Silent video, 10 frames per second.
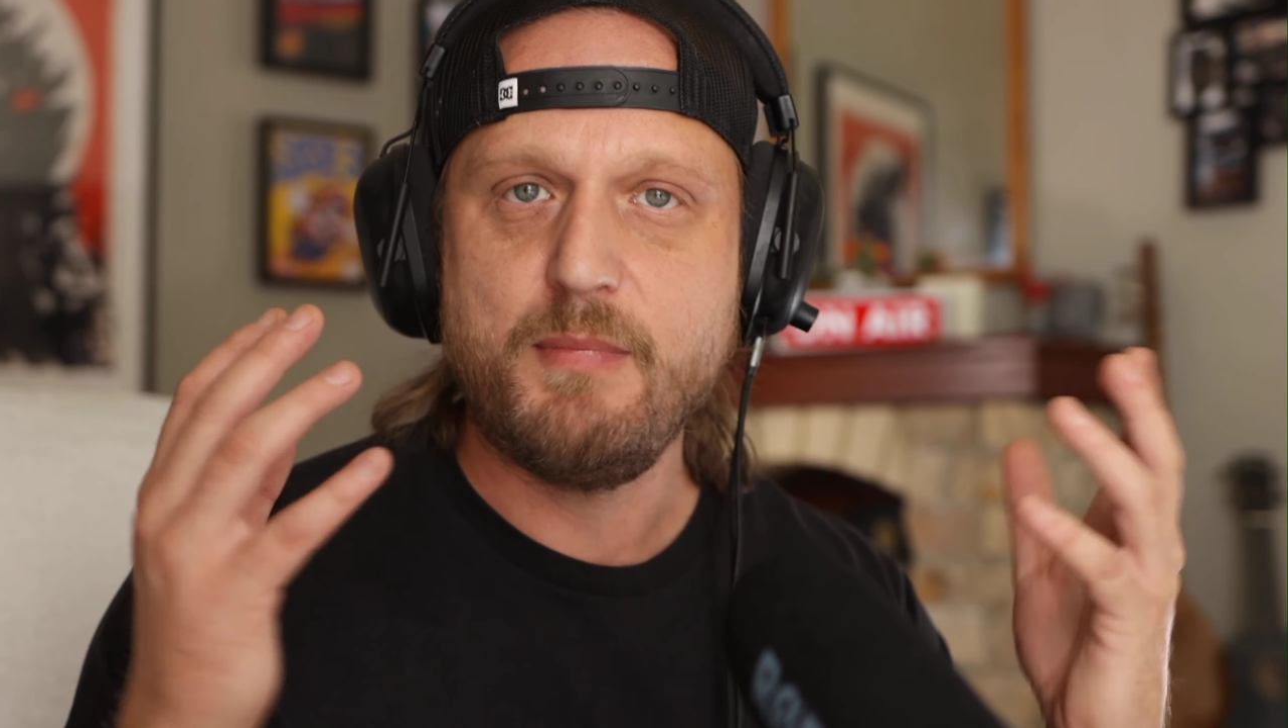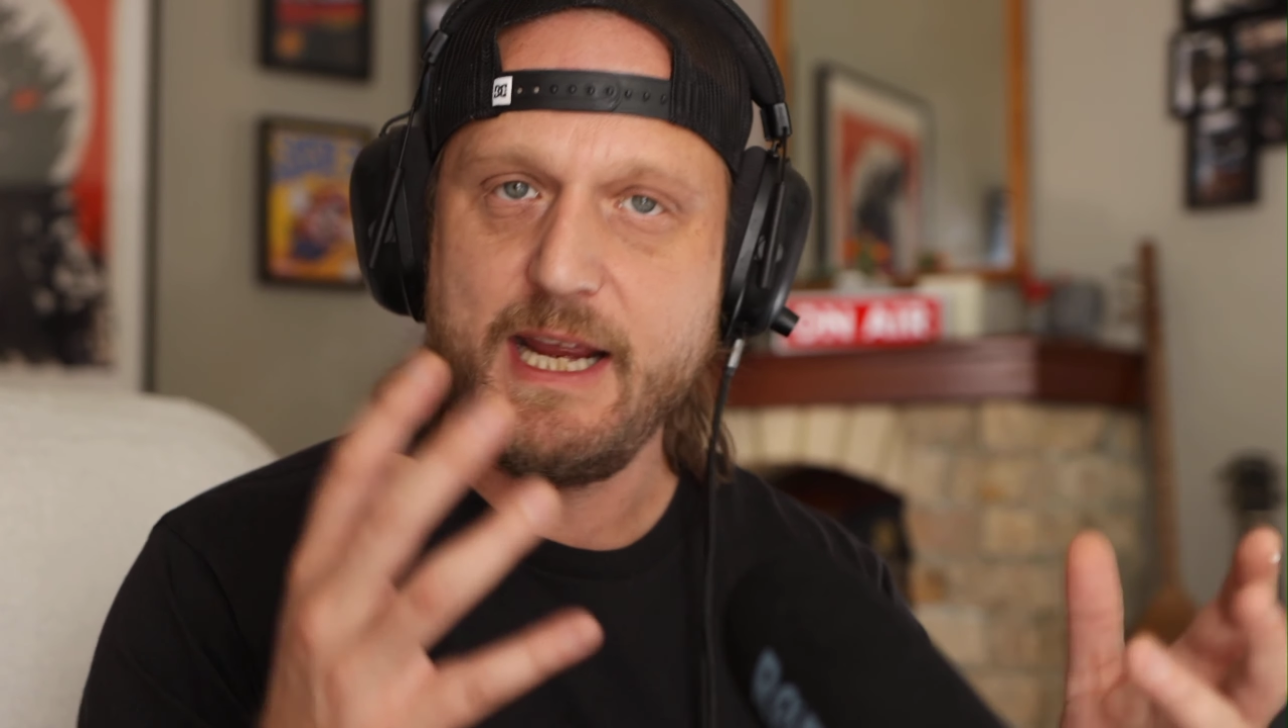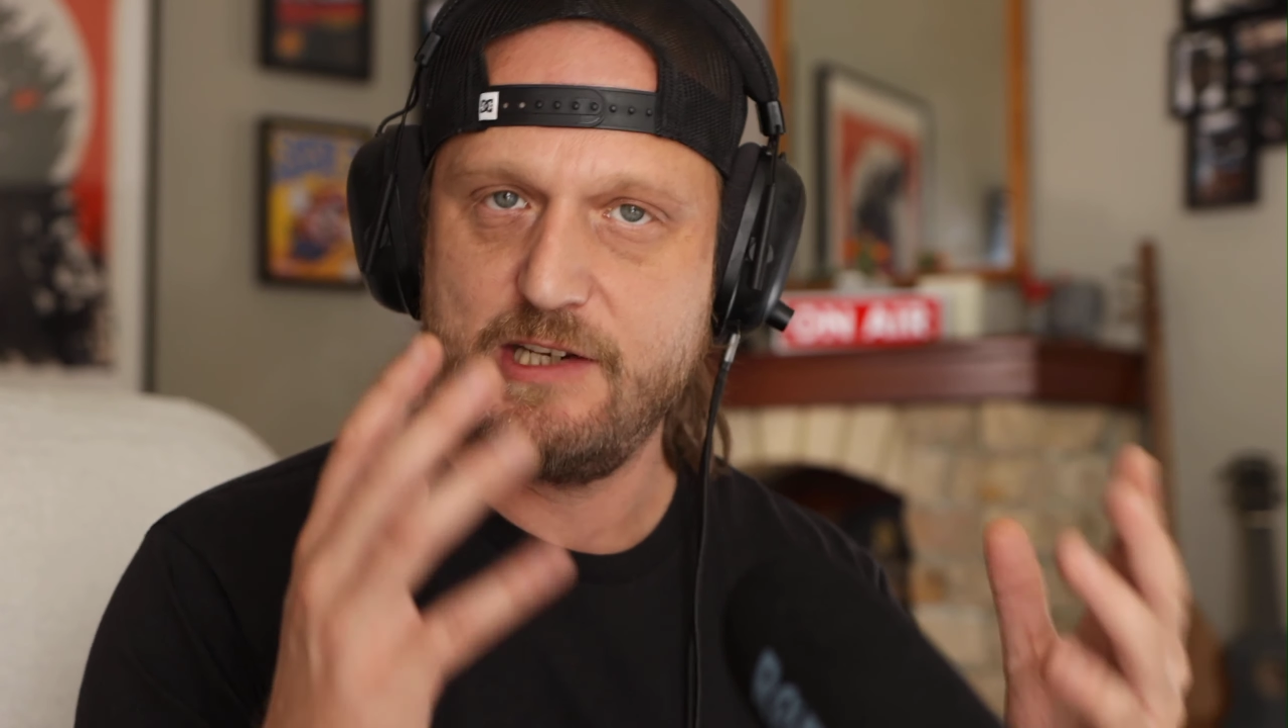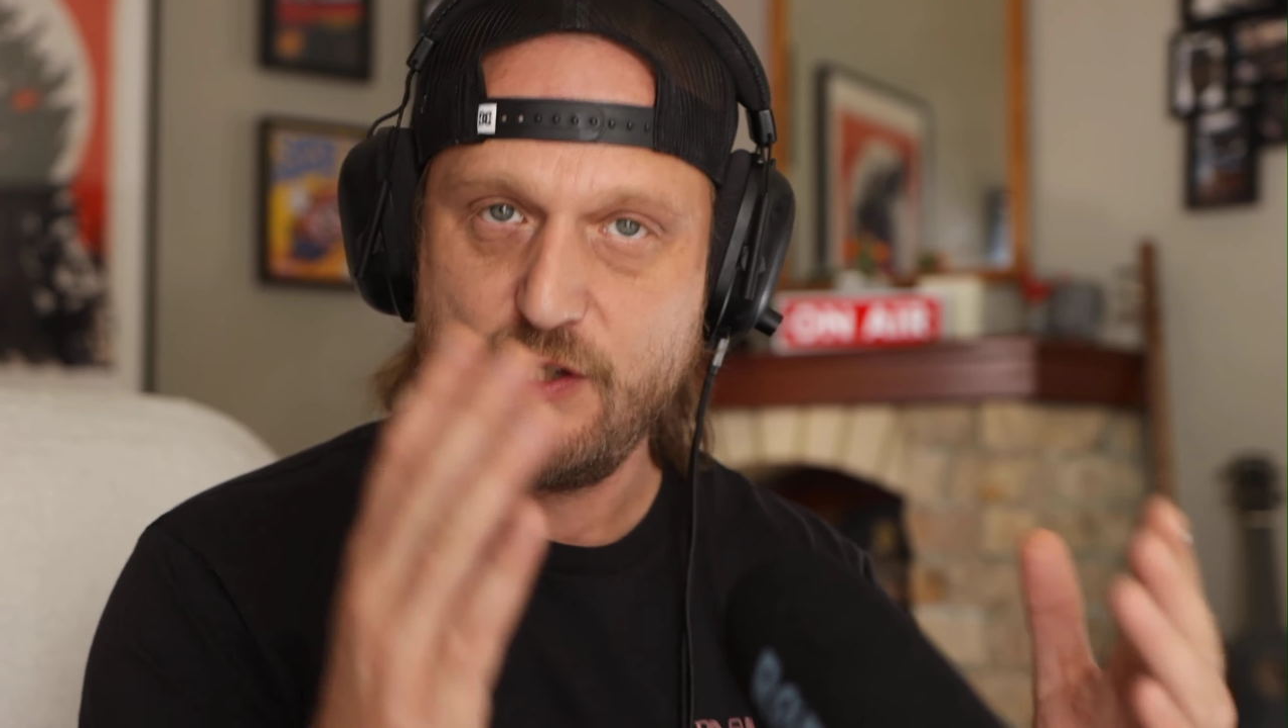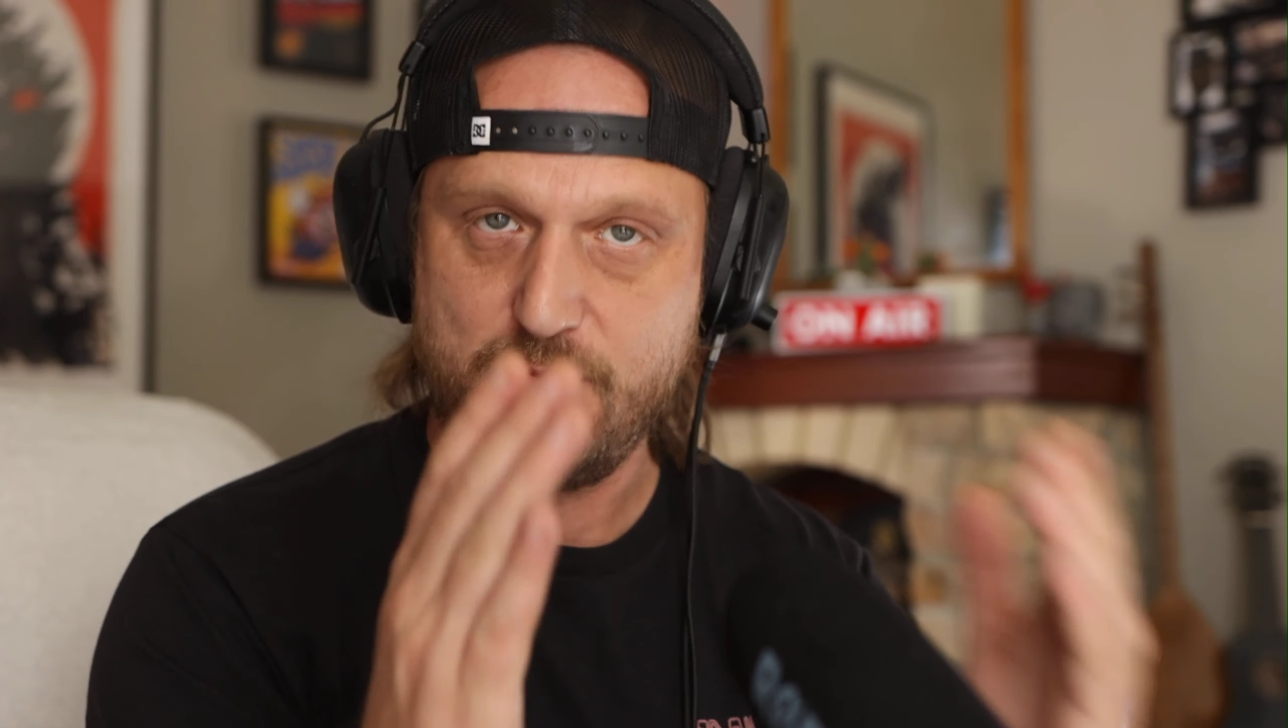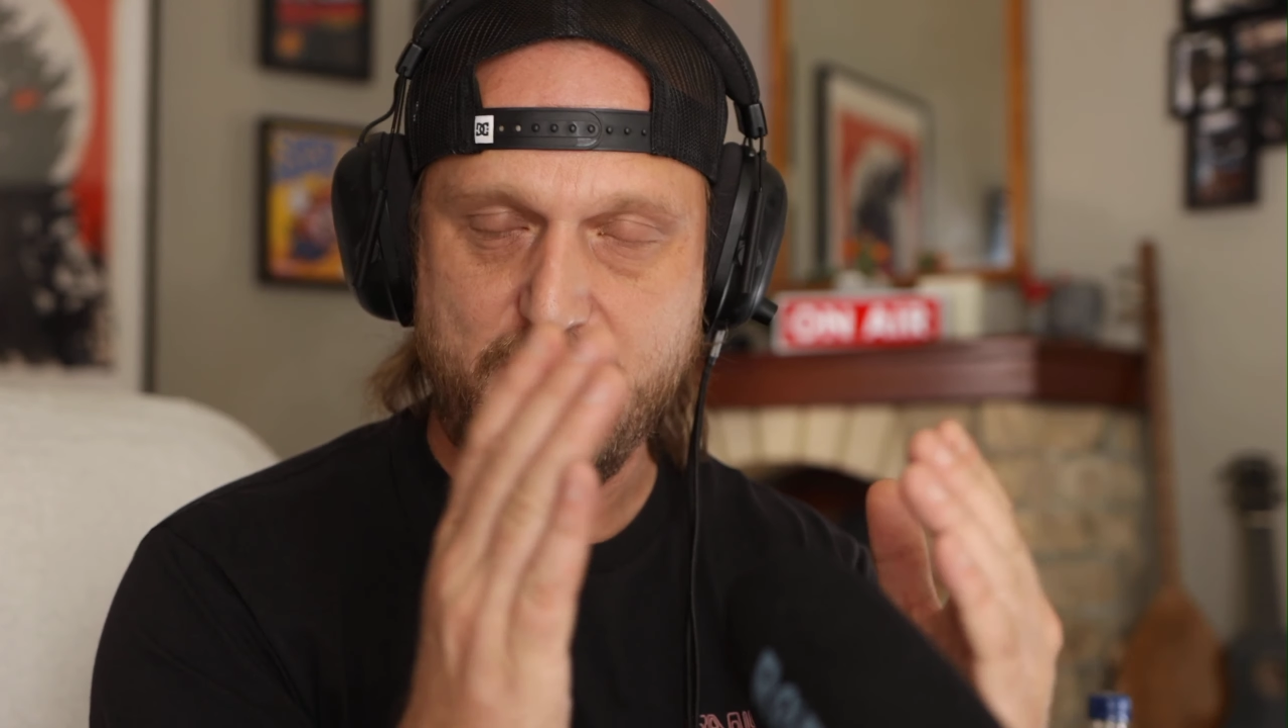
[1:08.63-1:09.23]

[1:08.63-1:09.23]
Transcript: mic just